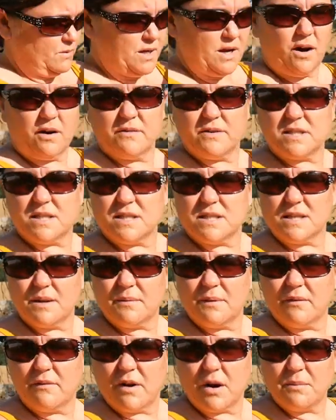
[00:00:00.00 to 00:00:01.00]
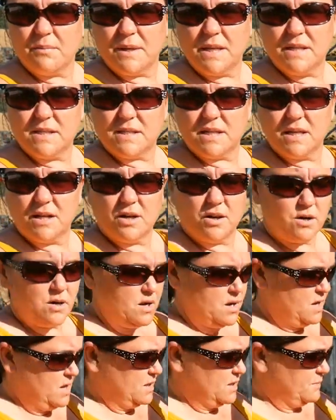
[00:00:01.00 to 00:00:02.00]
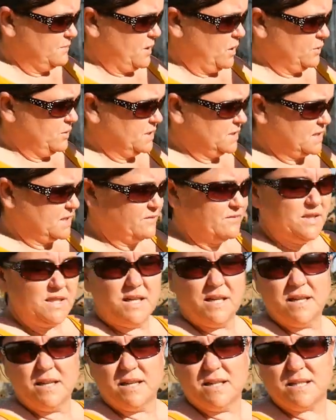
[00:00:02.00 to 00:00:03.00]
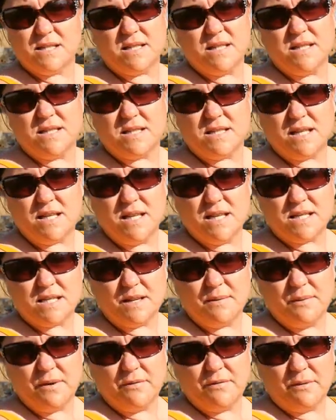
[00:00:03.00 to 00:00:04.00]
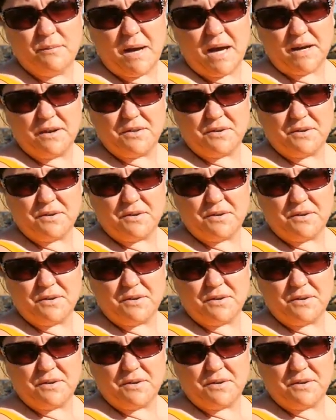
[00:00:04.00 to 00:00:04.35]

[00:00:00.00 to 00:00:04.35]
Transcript: We harvested some of our beets here. The bonus of this is to get some of them out of